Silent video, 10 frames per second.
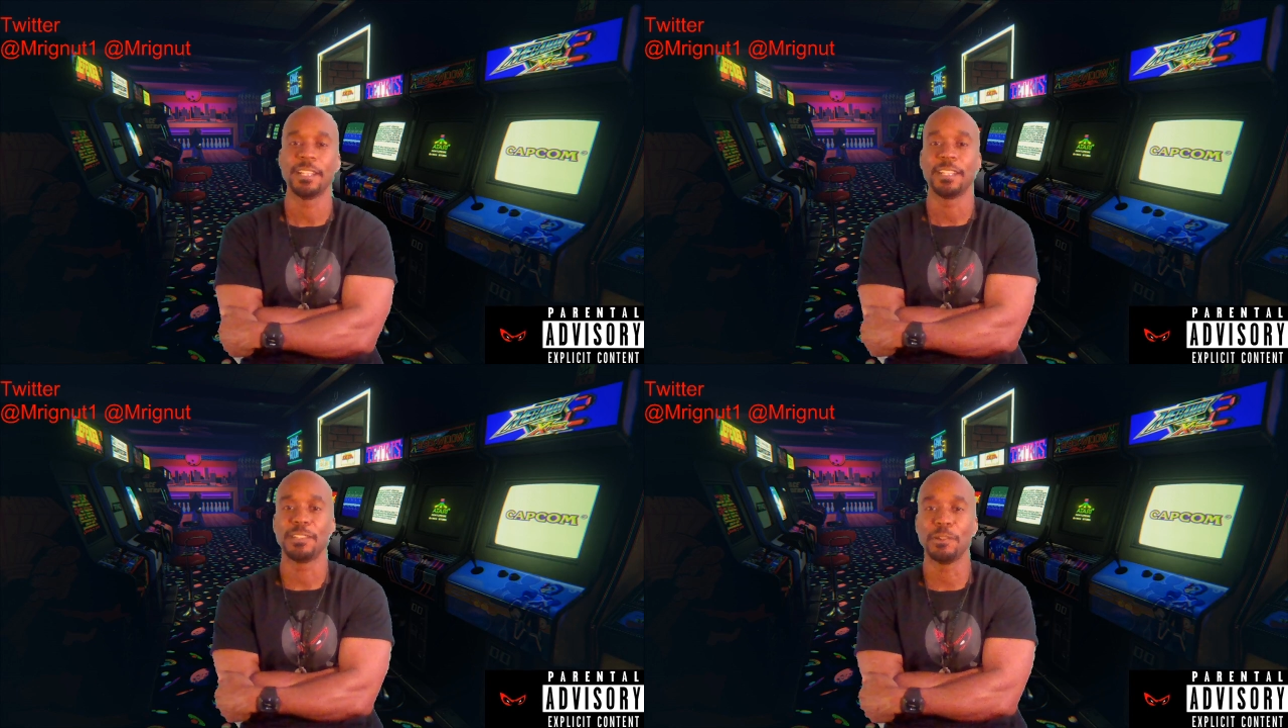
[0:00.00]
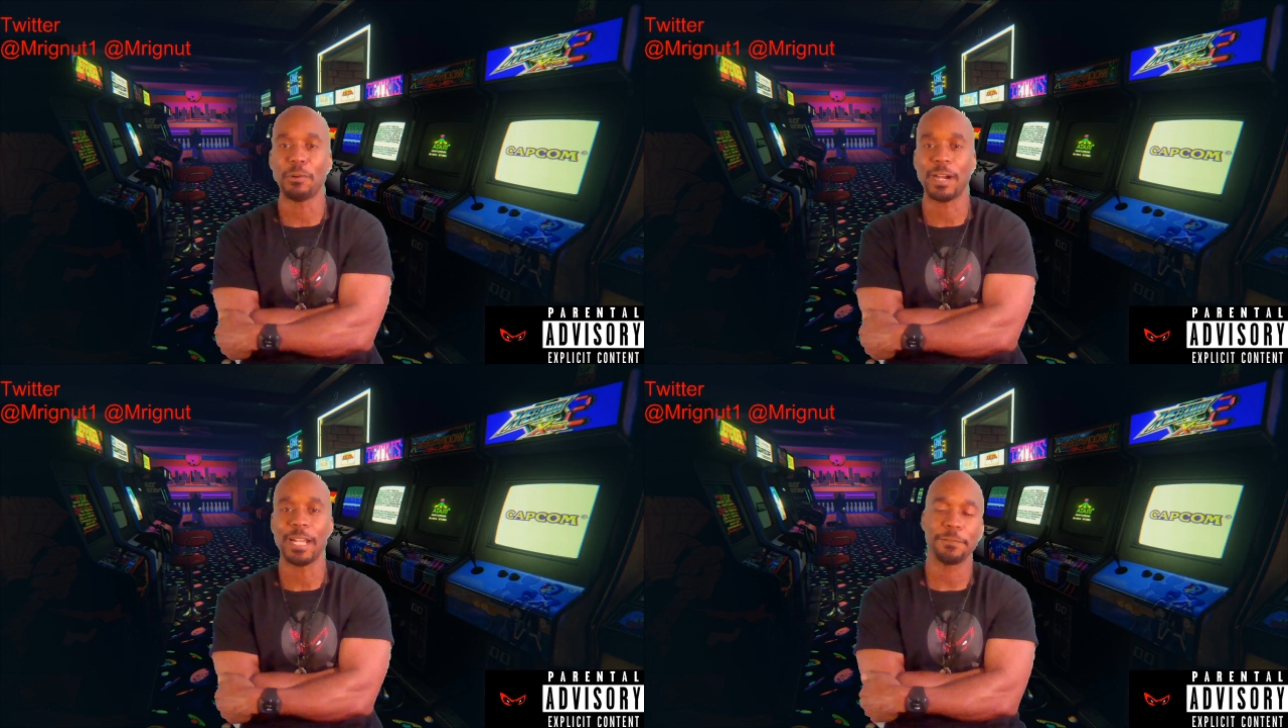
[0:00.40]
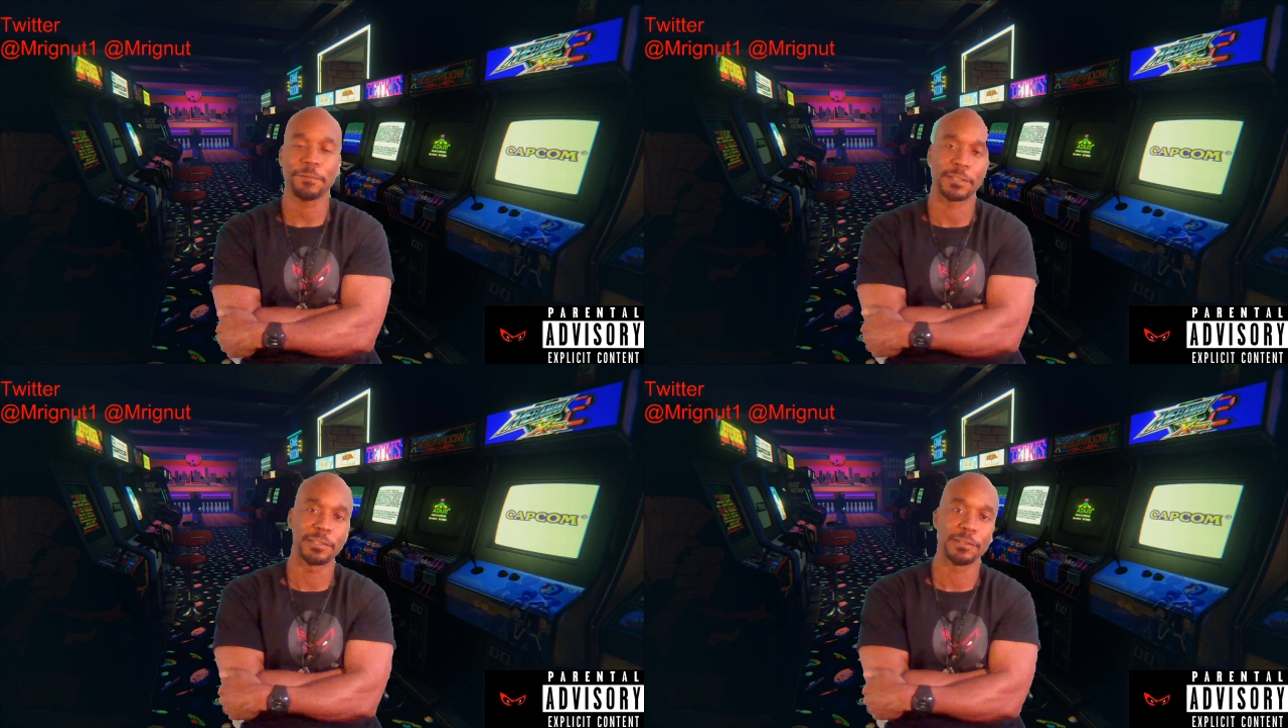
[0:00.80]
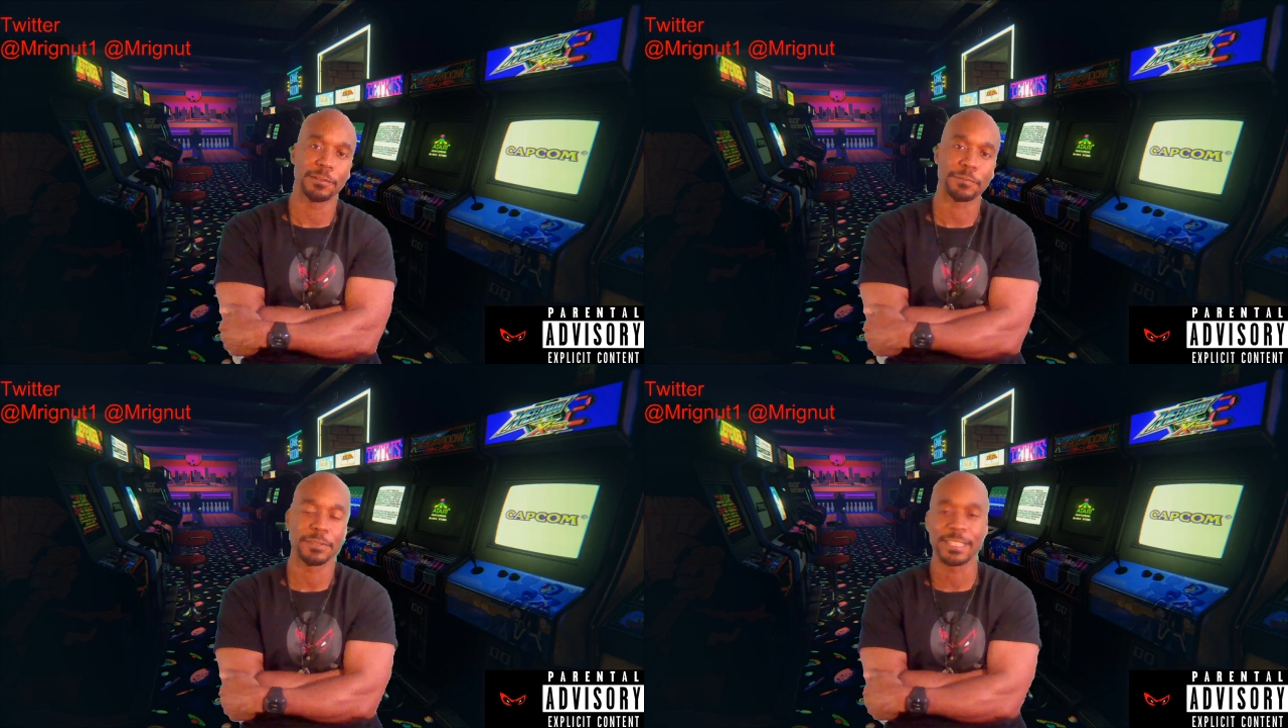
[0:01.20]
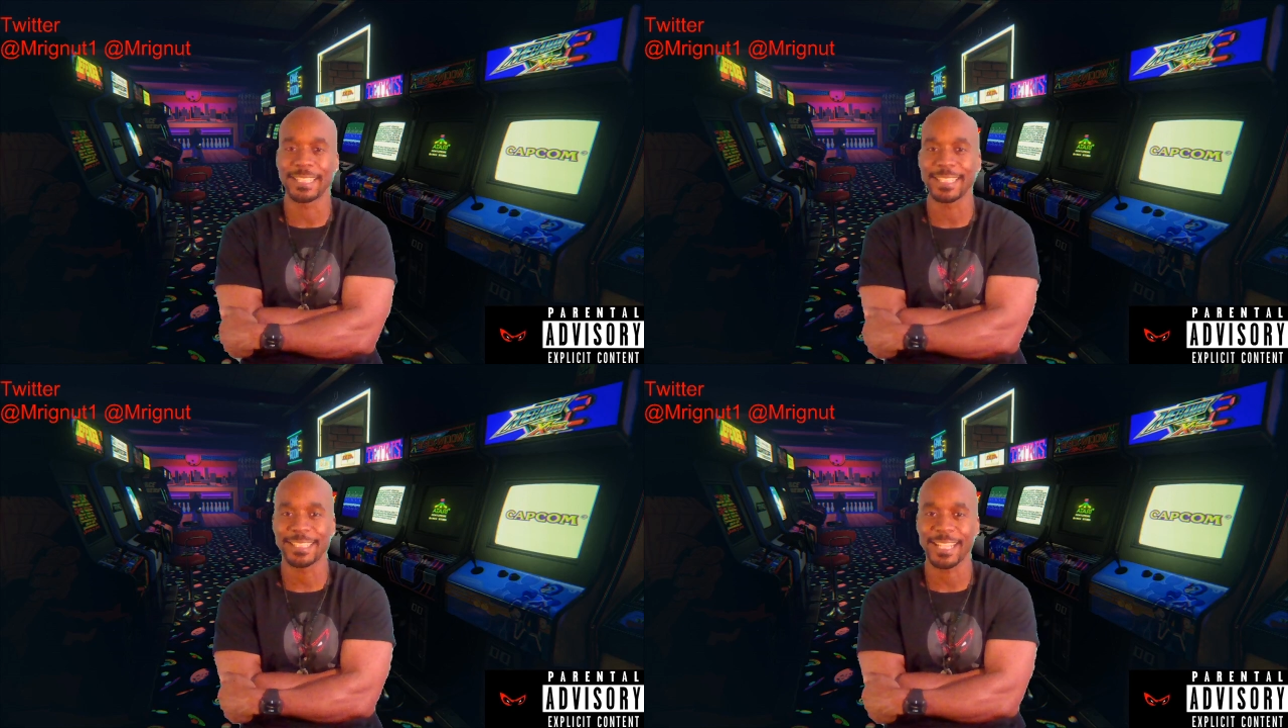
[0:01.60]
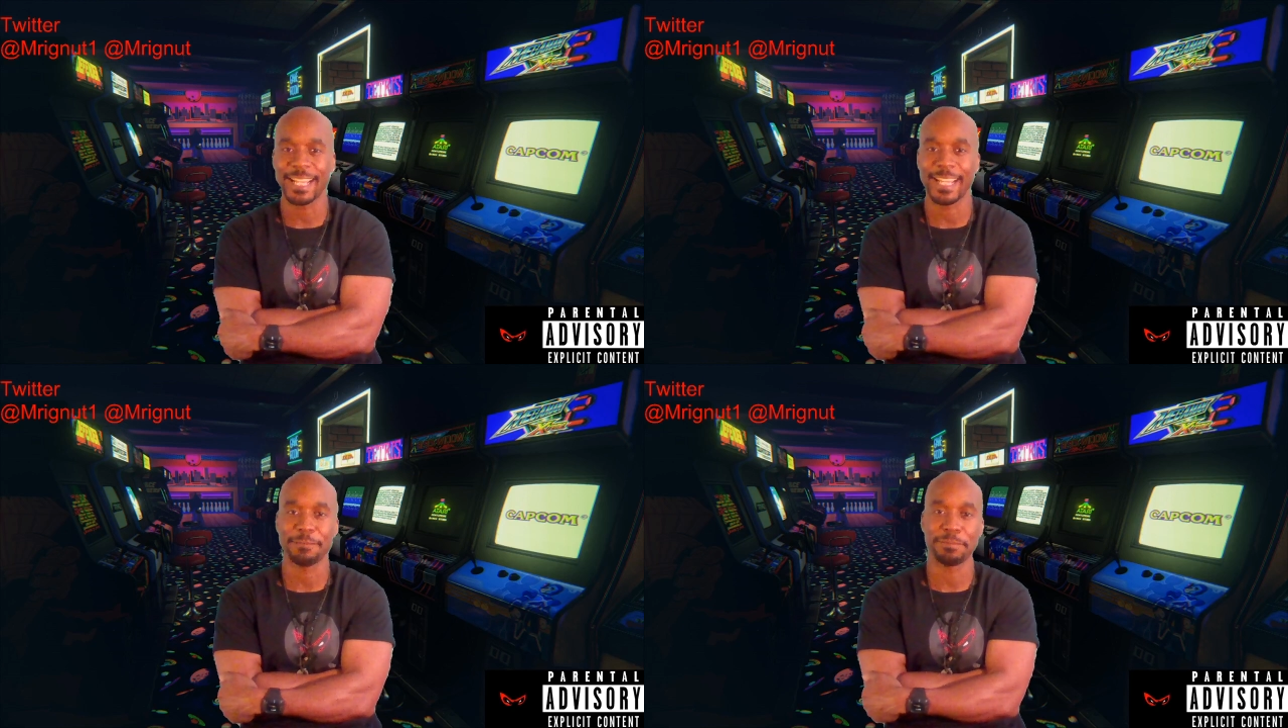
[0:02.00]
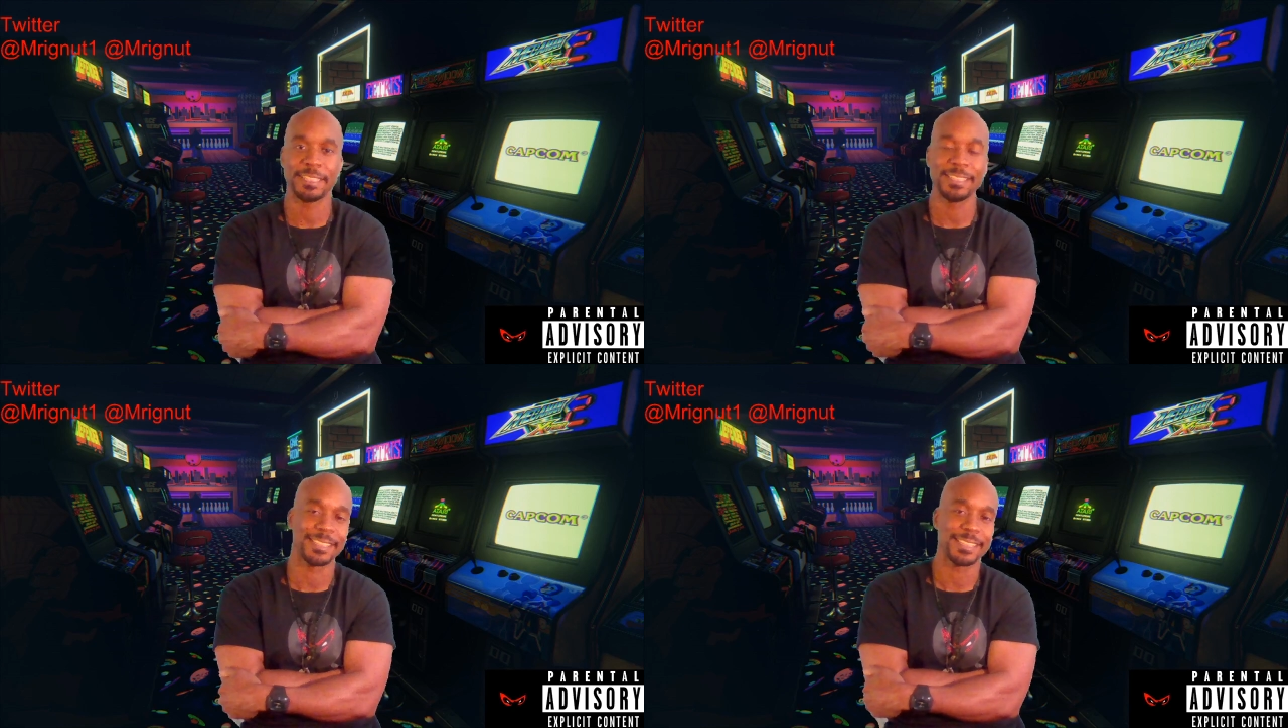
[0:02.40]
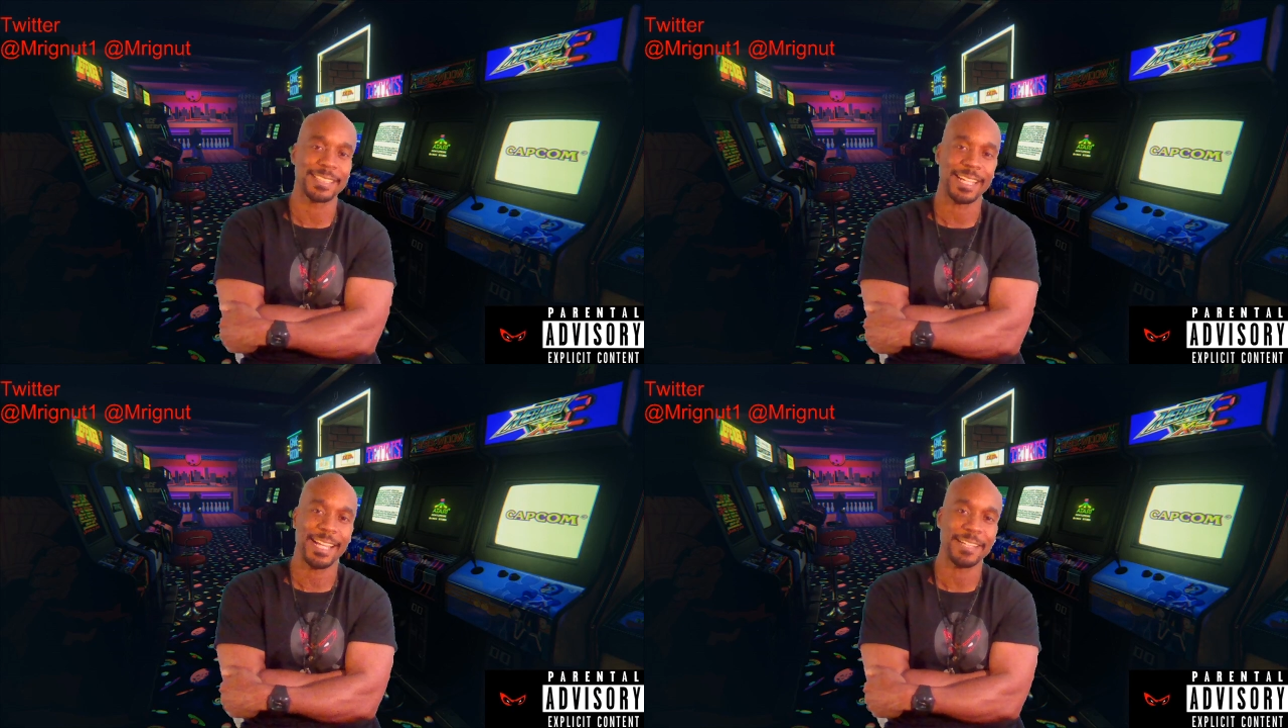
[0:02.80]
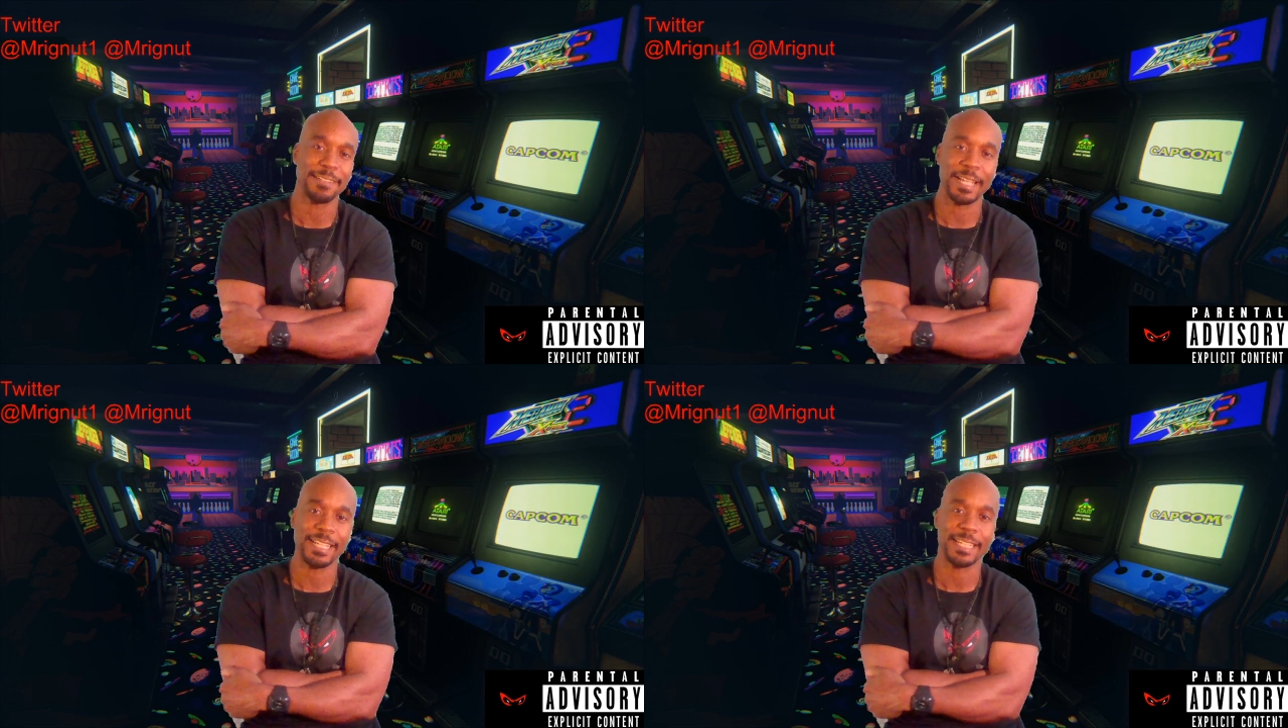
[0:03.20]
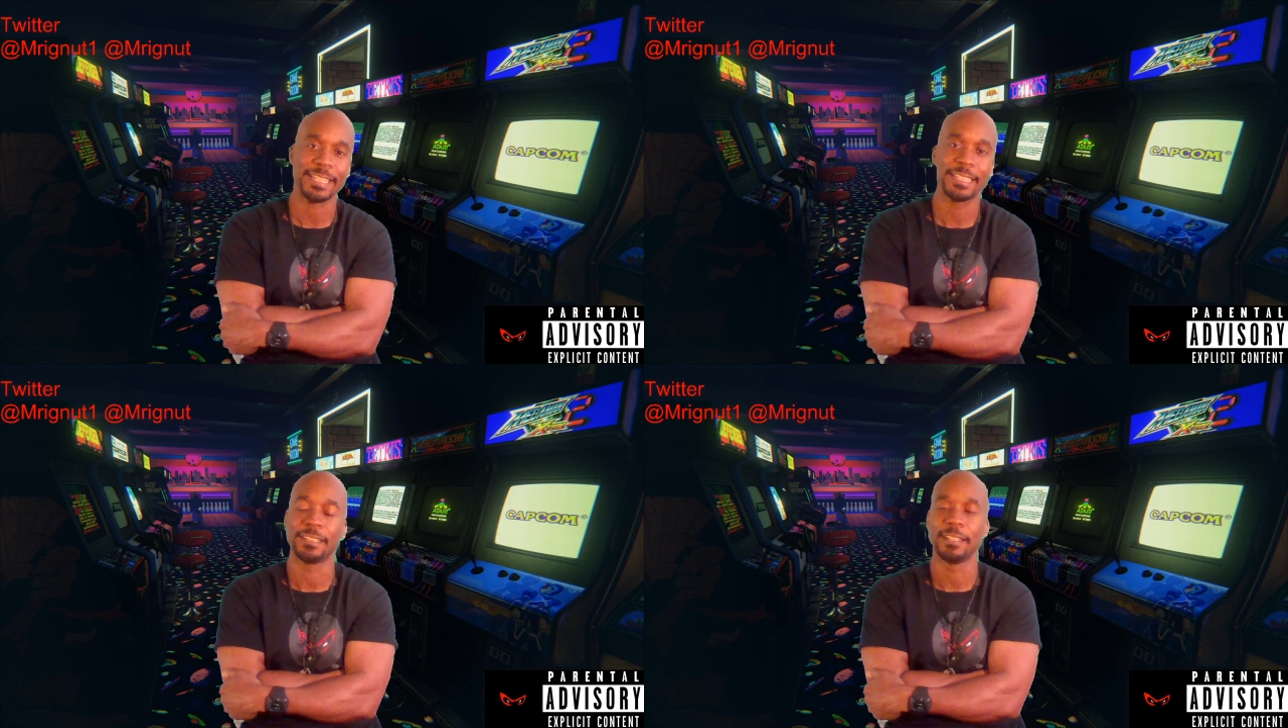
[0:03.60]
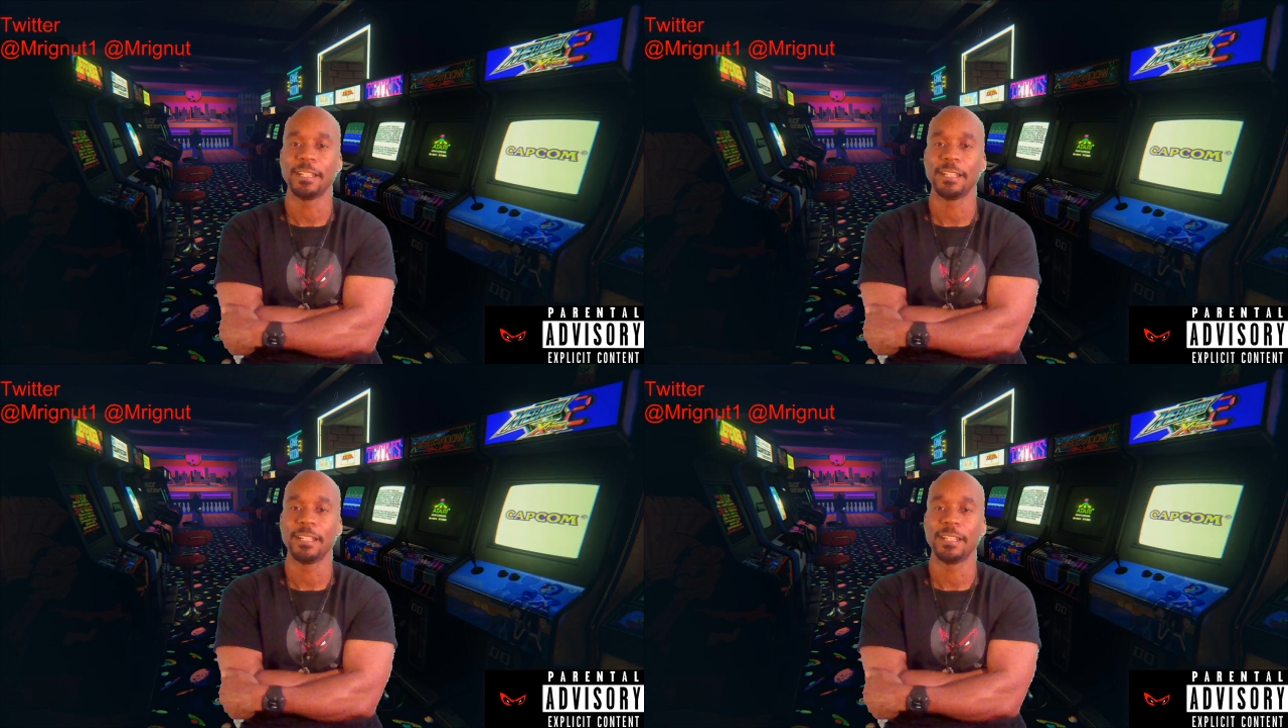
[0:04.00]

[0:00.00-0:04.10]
your wife, your girlfriend, your side piece, your side man,